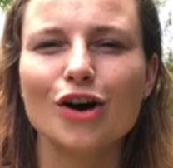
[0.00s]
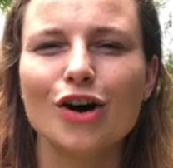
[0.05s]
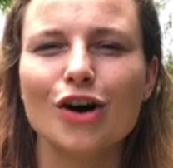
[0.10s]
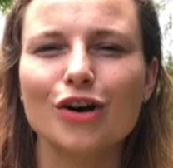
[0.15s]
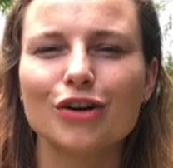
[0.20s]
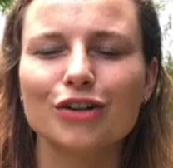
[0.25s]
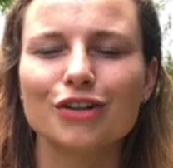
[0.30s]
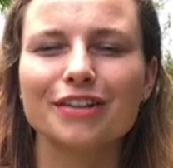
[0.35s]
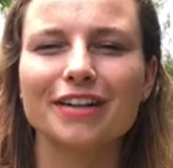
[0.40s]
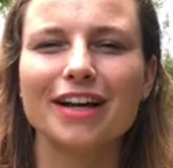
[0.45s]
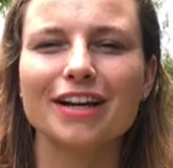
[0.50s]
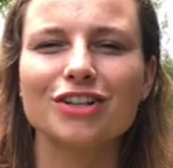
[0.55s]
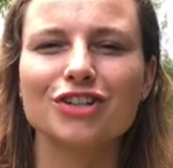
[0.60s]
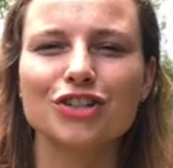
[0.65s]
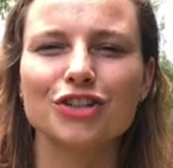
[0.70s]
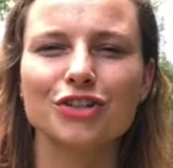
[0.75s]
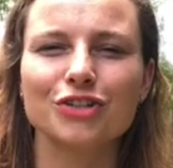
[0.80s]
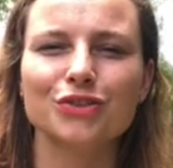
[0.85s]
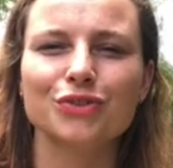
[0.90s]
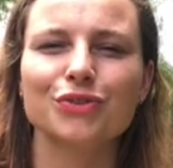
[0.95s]
our
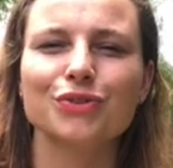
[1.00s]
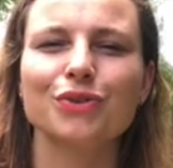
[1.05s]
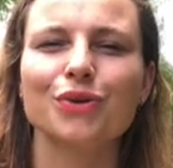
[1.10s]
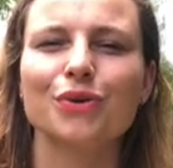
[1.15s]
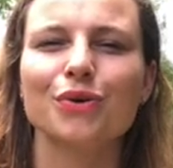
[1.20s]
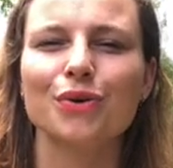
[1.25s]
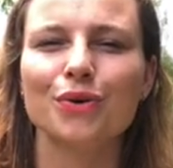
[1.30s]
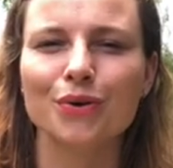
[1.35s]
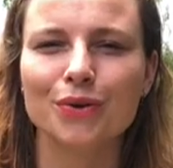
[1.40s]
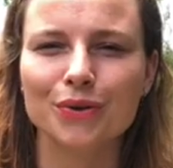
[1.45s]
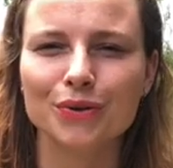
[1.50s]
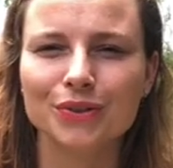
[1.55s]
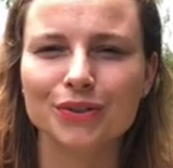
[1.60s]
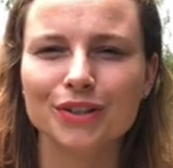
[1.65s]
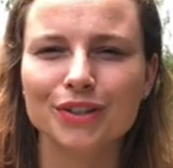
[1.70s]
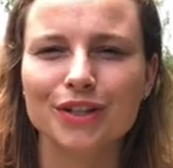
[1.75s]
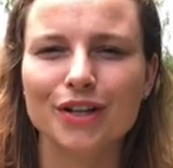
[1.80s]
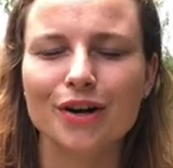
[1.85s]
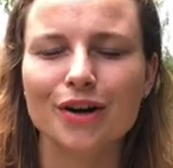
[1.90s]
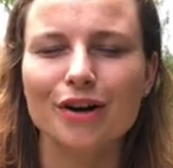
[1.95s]
connection to the whole,
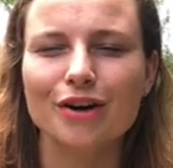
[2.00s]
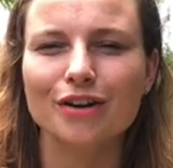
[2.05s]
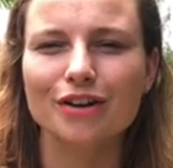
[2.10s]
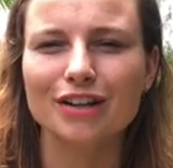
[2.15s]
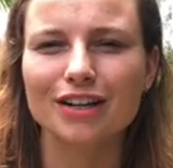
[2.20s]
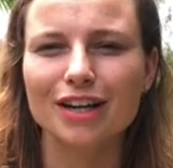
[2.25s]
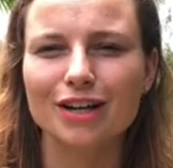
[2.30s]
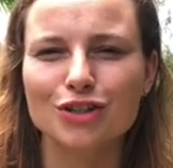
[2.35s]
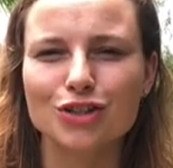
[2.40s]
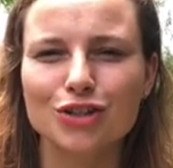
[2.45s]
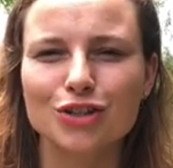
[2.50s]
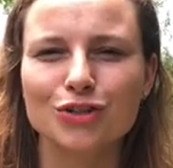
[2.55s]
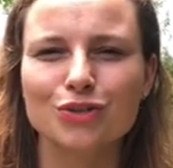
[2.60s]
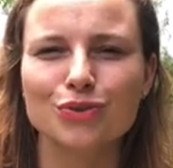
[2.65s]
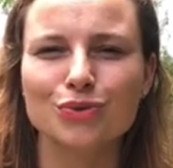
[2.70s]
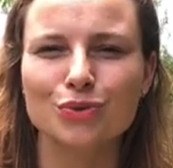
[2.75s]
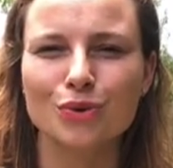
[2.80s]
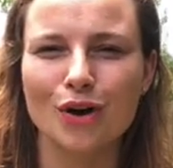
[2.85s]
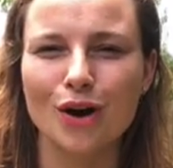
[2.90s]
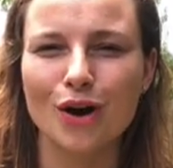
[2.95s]
our connection
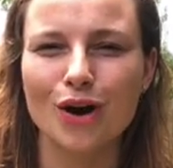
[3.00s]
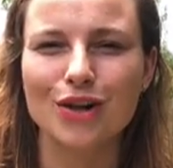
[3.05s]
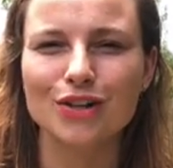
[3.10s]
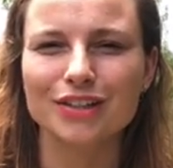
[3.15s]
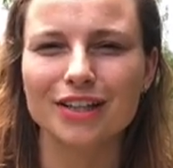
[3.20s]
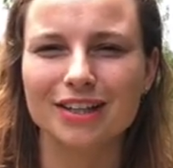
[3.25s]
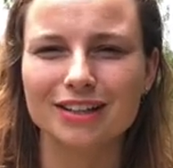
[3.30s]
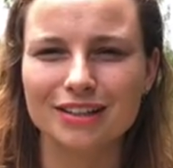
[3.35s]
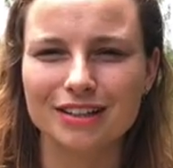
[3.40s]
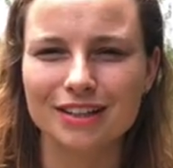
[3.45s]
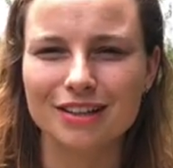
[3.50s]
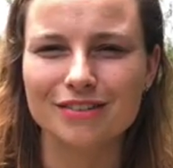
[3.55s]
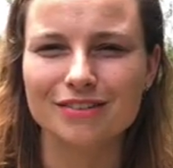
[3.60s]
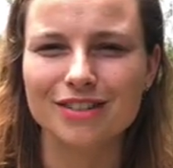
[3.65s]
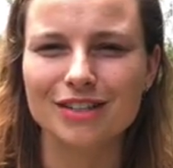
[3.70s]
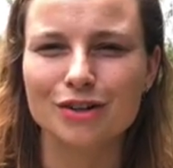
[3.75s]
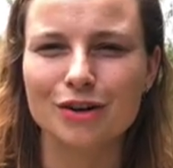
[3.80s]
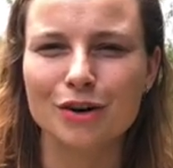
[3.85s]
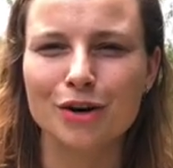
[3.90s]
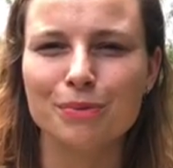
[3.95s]
to all that lives,
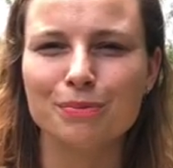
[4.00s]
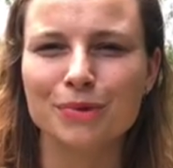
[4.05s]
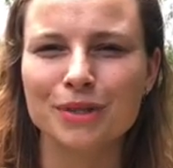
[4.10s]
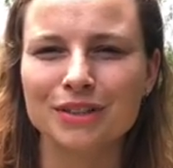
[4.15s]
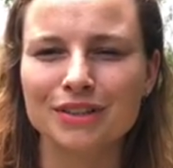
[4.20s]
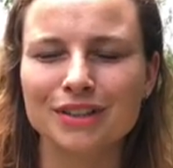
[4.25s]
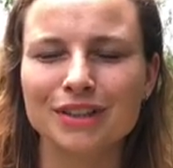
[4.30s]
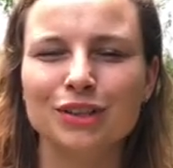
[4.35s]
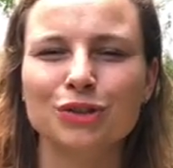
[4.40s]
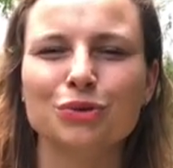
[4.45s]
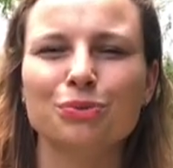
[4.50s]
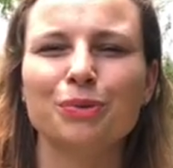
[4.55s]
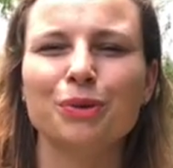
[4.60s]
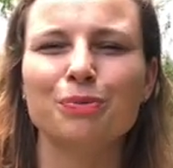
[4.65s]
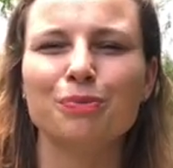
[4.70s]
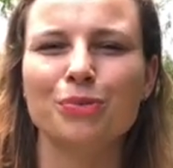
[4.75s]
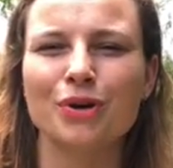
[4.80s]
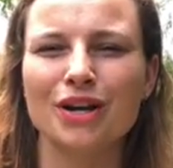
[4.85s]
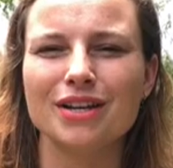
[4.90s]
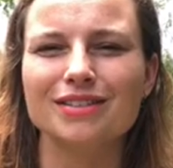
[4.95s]
and our ability to be
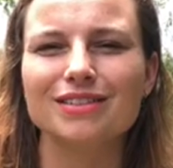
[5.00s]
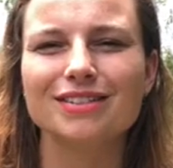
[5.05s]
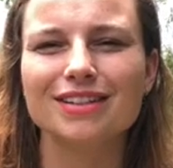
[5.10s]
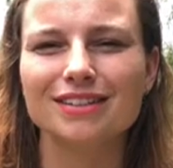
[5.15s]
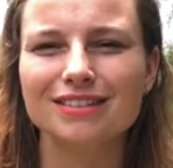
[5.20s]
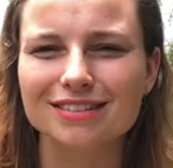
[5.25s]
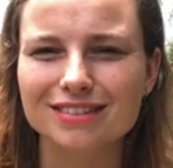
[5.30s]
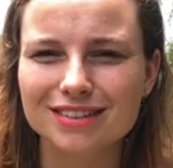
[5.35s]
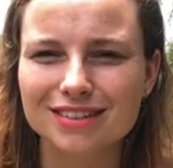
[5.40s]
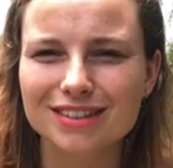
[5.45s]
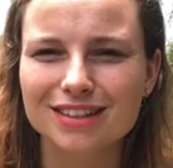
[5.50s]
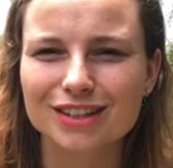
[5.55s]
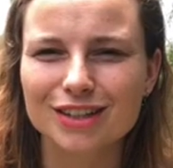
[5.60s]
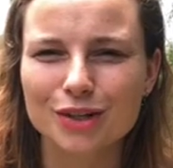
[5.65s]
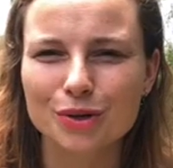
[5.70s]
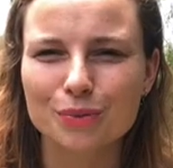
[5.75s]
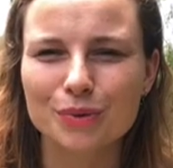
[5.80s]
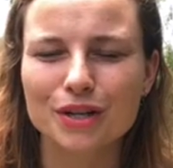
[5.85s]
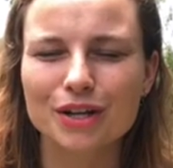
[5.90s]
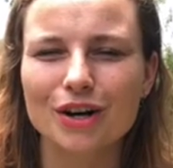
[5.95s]
present
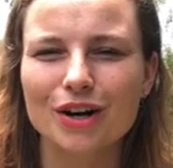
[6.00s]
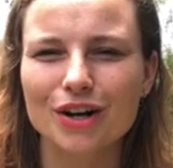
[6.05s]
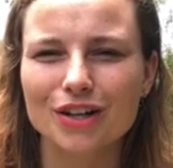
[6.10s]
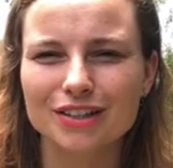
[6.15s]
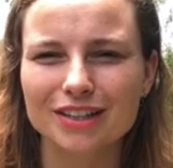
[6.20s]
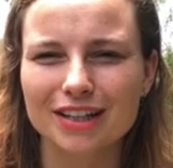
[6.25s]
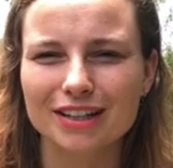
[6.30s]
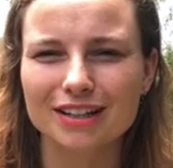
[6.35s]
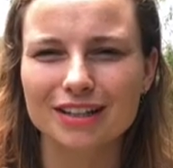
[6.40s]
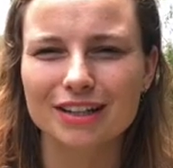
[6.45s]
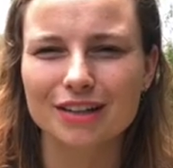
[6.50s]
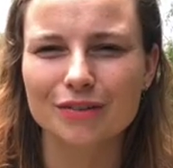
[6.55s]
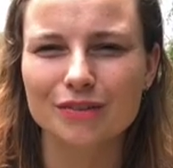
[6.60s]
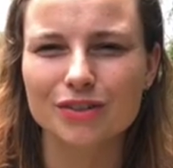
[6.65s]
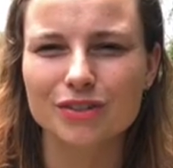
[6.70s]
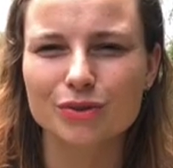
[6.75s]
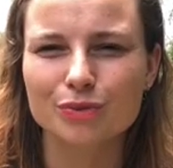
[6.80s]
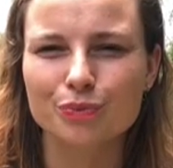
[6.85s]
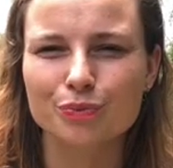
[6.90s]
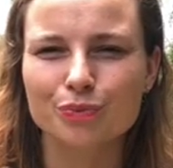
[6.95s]
with all that
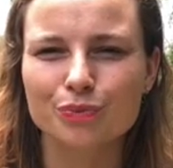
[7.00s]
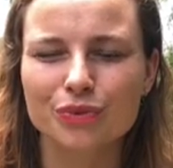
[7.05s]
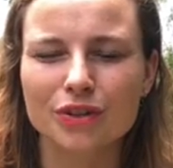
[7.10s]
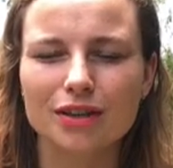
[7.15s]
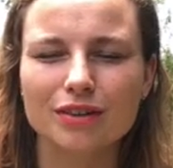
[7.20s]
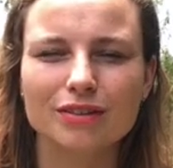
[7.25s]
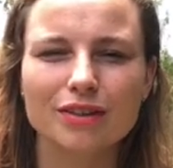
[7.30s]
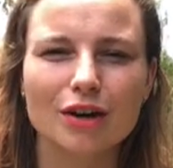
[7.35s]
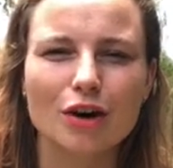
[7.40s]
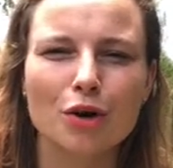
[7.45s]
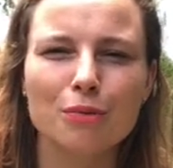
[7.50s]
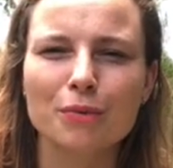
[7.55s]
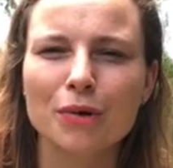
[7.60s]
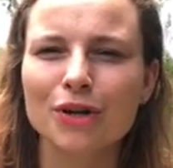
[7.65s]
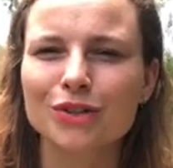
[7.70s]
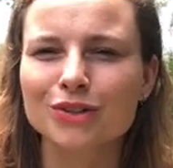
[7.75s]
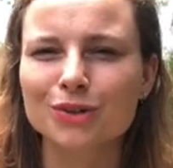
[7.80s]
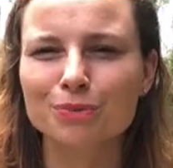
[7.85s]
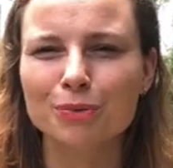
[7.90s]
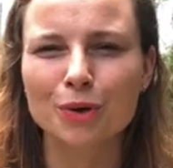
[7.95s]
lives. There are
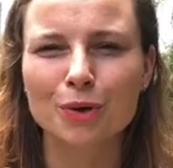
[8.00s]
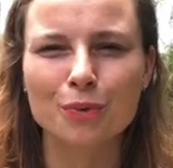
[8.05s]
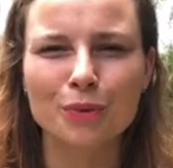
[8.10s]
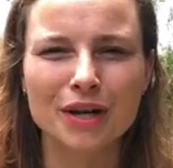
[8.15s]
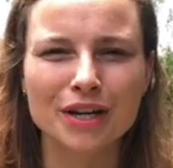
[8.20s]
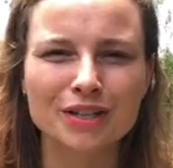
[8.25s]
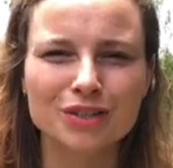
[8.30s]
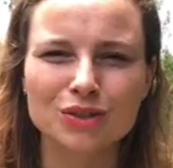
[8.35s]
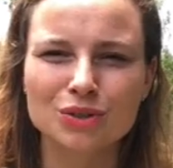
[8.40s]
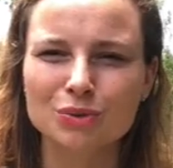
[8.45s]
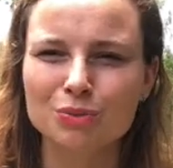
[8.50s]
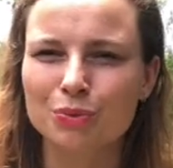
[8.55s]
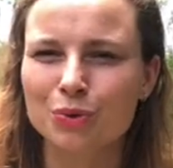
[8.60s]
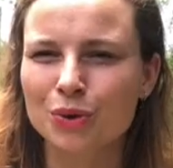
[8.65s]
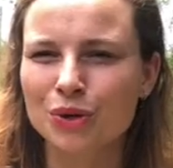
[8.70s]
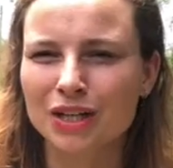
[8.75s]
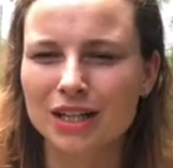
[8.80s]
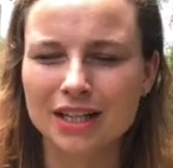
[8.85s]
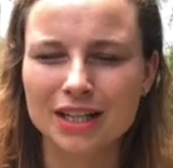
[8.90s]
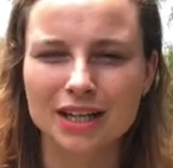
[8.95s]
multiple ways to
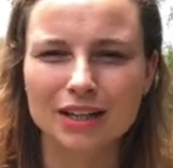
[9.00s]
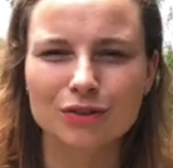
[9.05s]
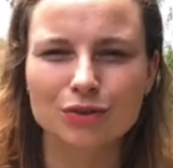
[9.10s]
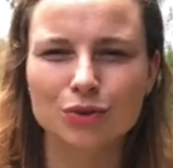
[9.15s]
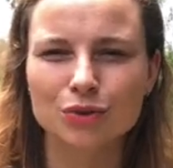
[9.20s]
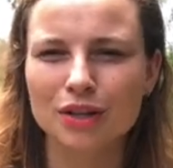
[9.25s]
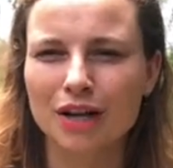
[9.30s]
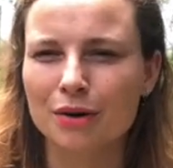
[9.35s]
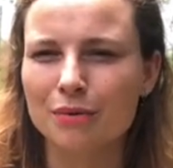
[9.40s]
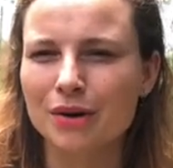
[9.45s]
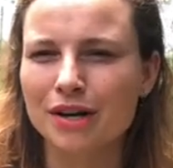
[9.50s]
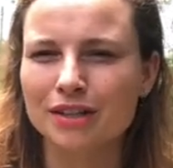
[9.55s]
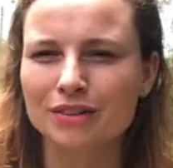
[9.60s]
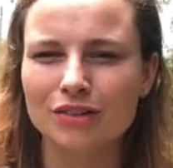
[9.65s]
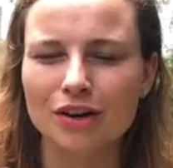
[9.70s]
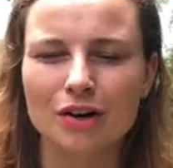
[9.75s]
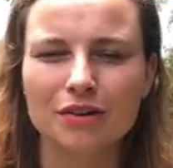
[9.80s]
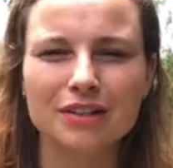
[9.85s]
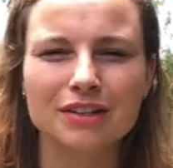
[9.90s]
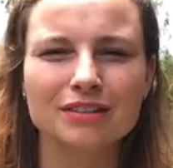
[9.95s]
breathe and to direct
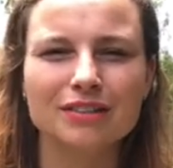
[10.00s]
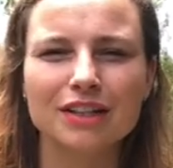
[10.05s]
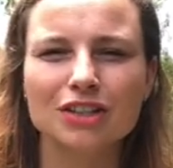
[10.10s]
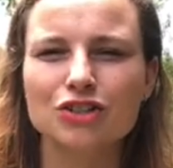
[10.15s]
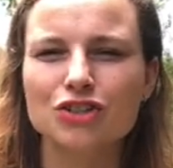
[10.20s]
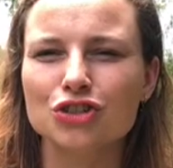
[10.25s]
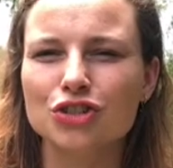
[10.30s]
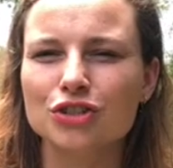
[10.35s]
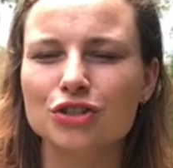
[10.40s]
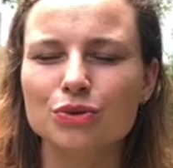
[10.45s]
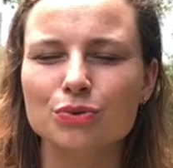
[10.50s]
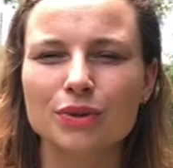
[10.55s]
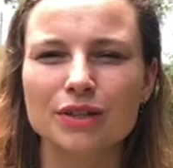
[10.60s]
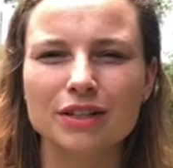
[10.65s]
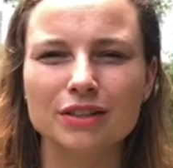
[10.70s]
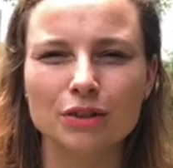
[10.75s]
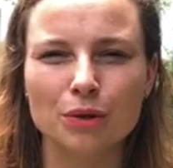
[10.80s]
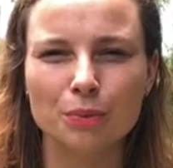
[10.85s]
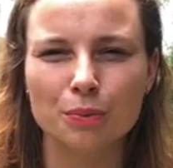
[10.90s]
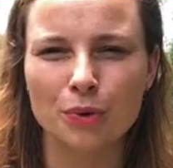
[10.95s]
our intentions
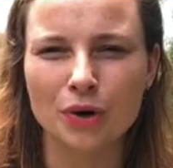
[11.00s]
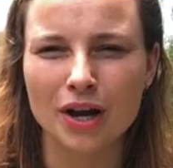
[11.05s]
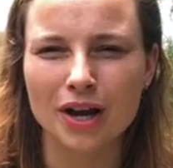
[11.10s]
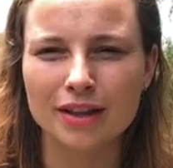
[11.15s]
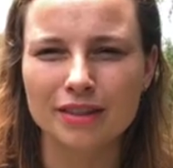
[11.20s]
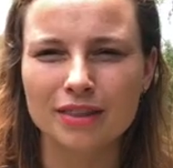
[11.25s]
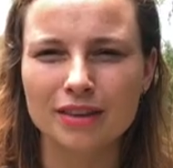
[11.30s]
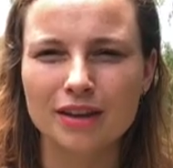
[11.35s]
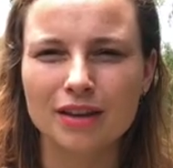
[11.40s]
within the breath,